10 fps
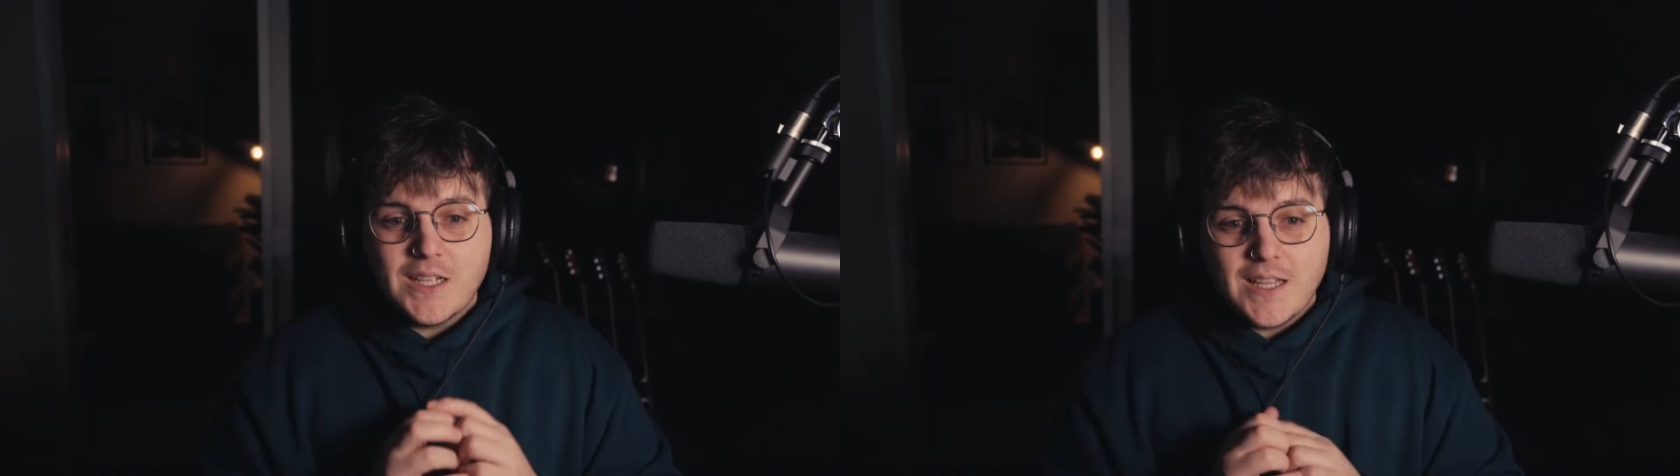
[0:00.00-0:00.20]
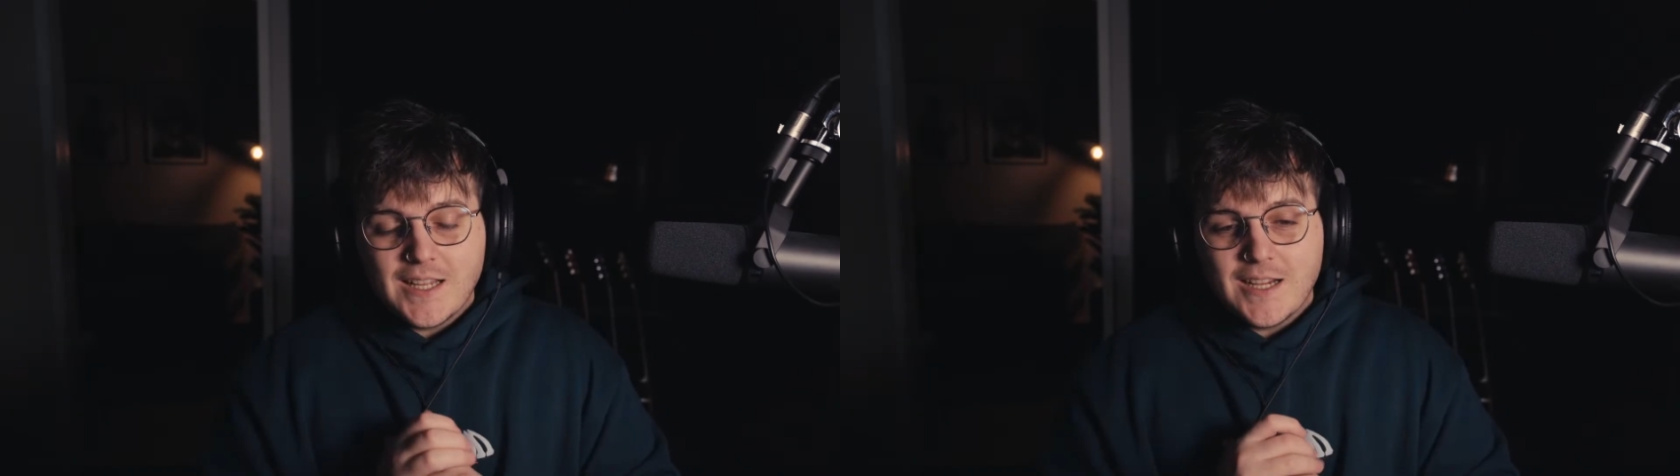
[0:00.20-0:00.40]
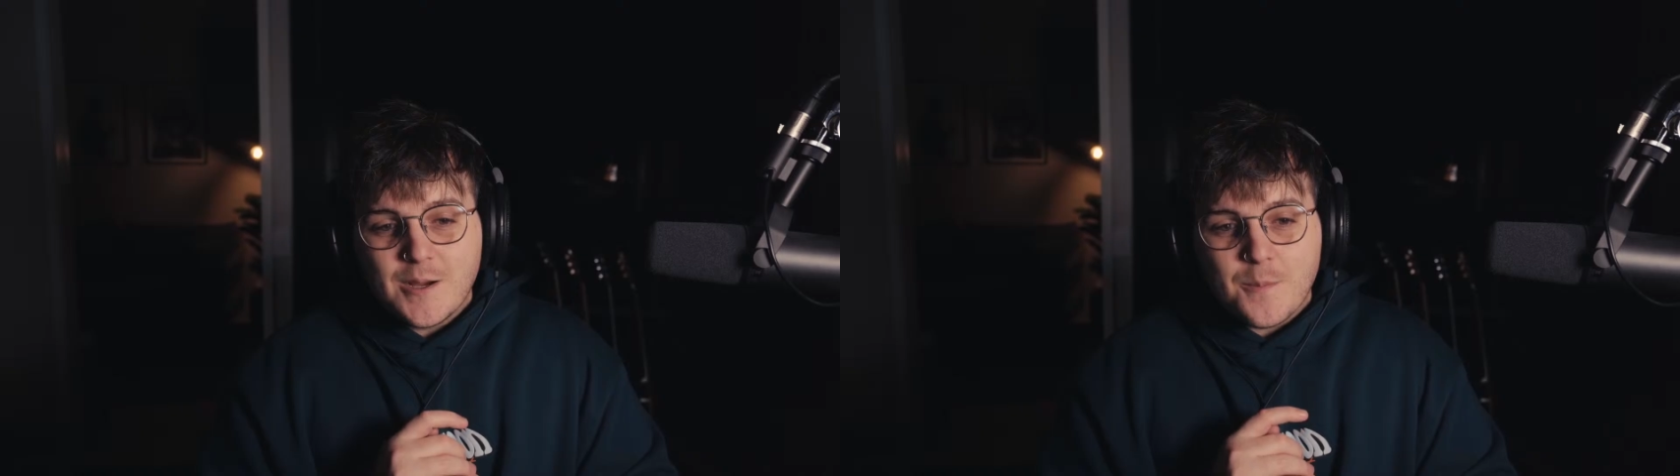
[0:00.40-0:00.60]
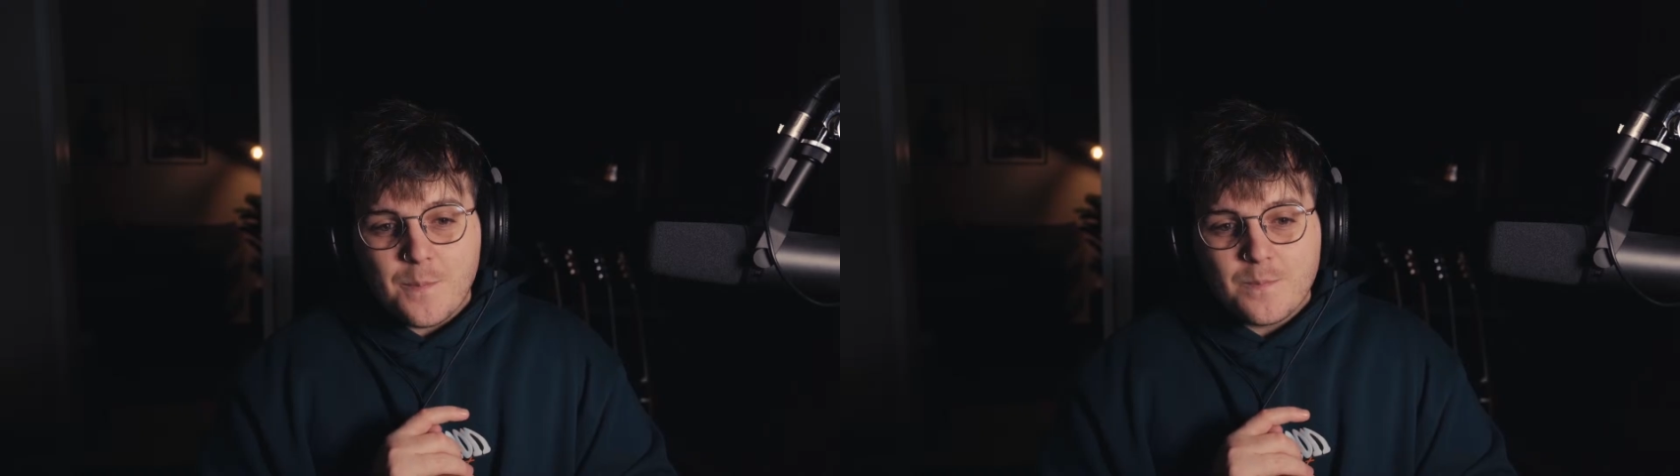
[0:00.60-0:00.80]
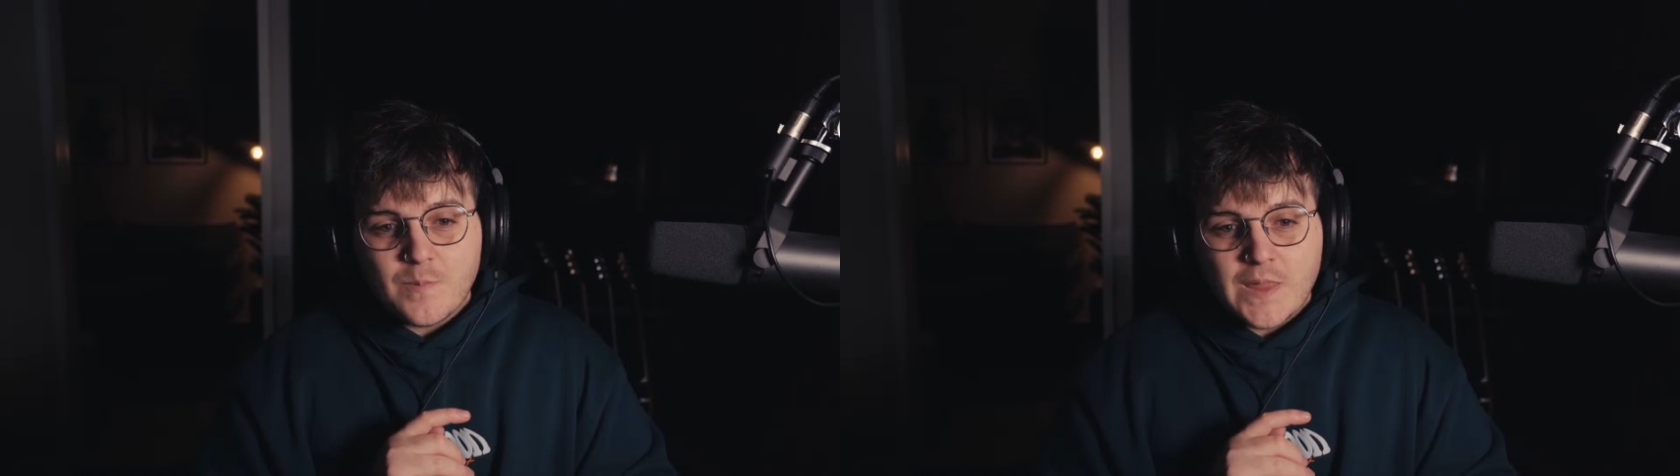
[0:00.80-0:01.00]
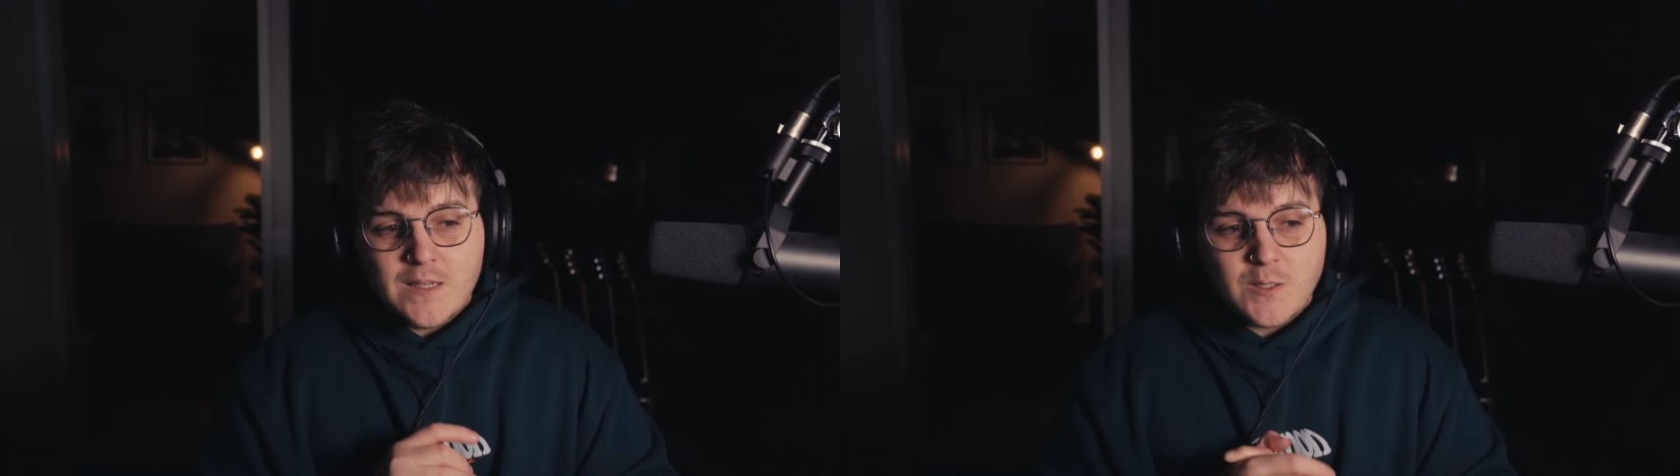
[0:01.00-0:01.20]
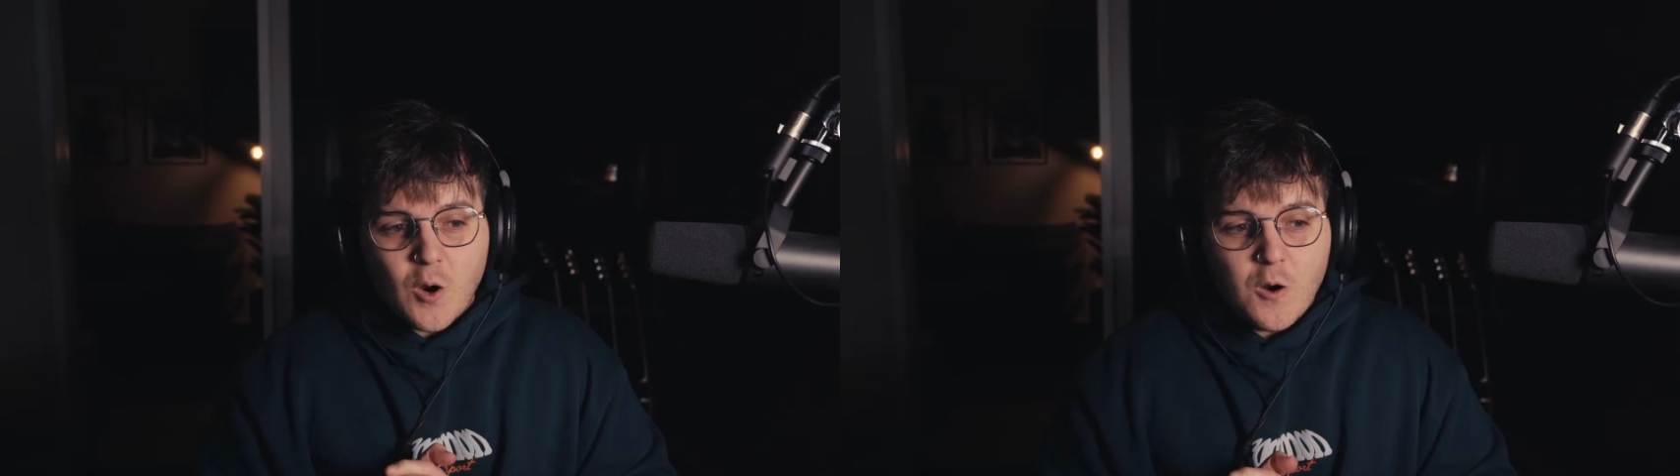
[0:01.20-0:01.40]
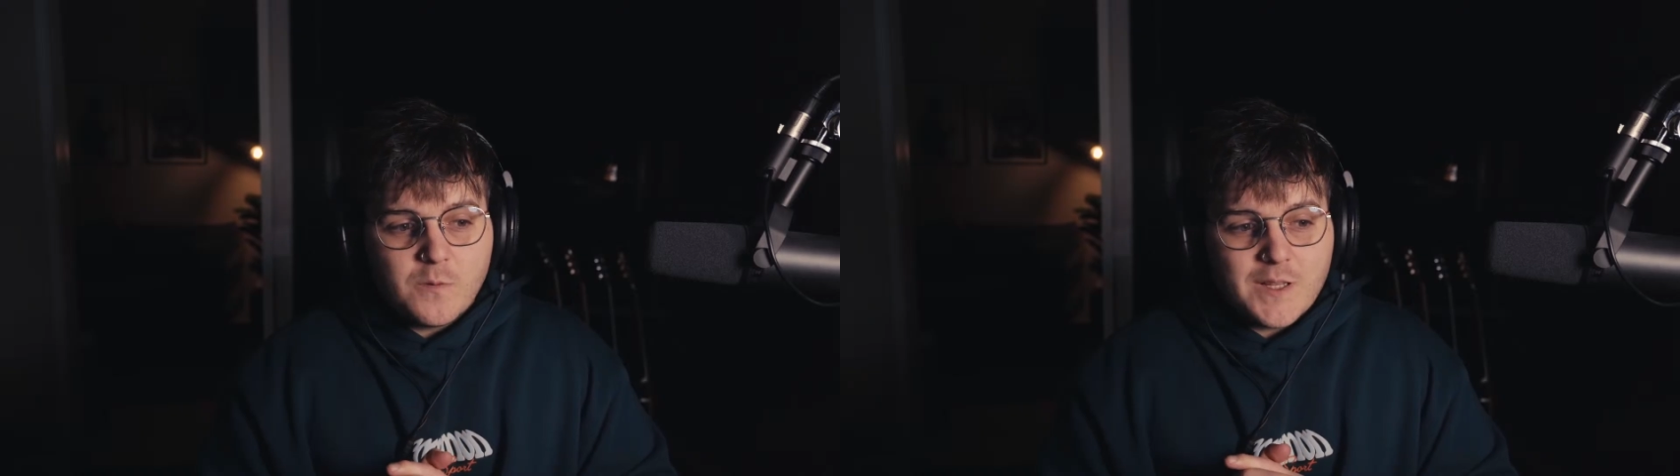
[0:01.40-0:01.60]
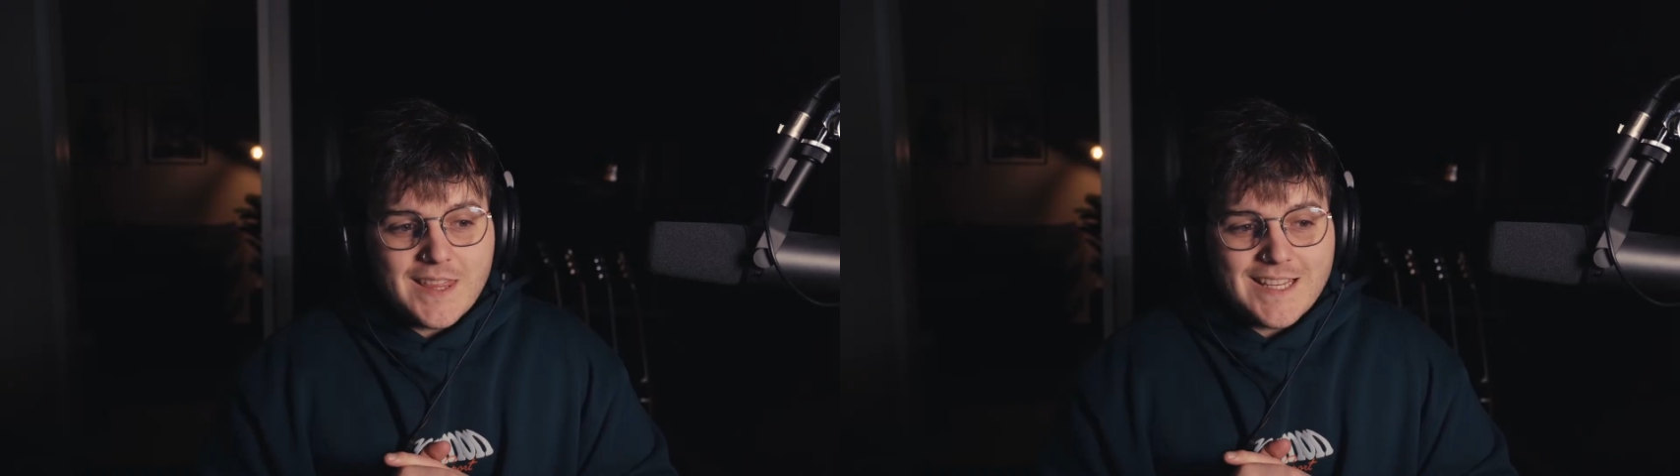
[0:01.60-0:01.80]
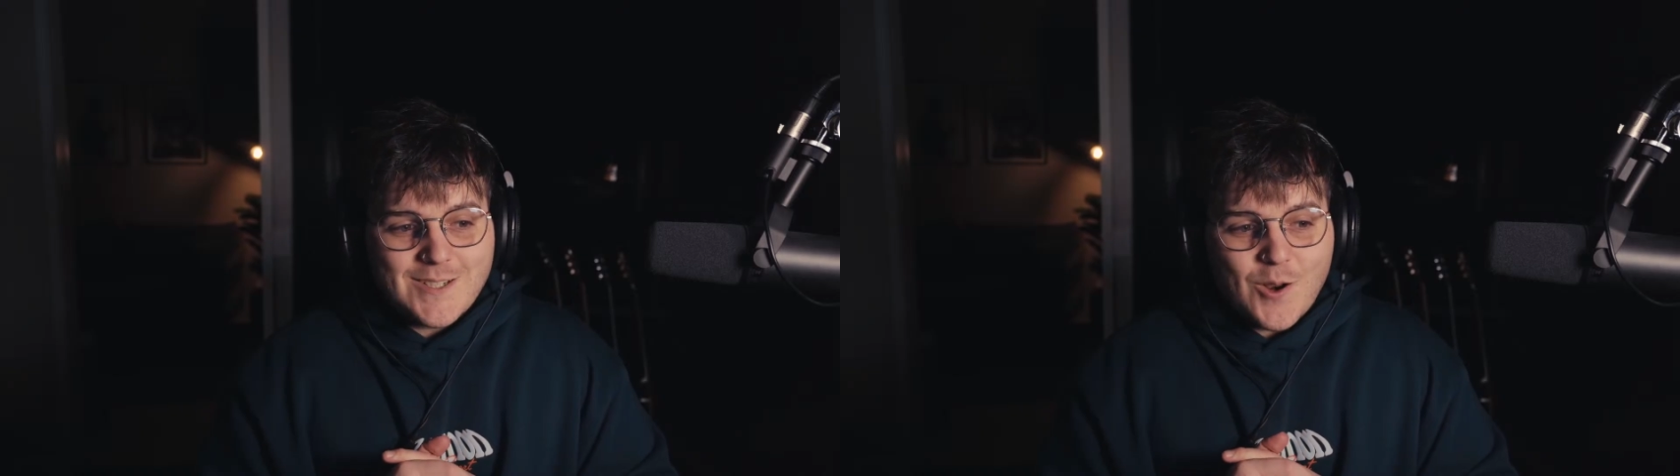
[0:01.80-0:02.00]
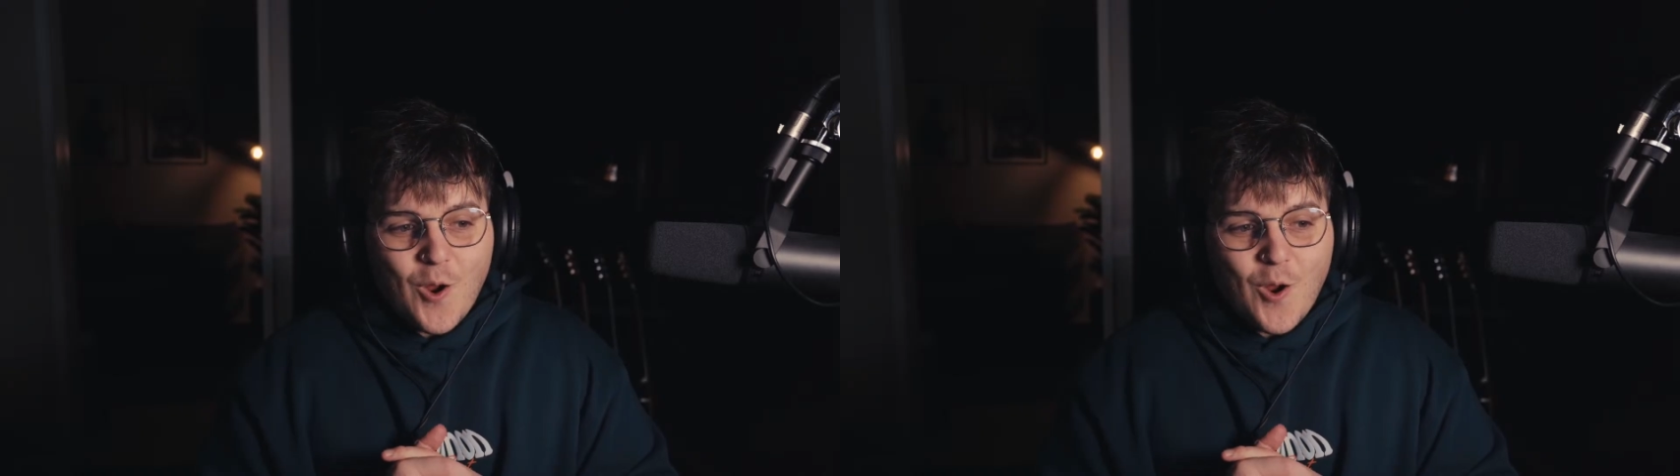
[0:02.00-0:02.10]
So hopefully things don't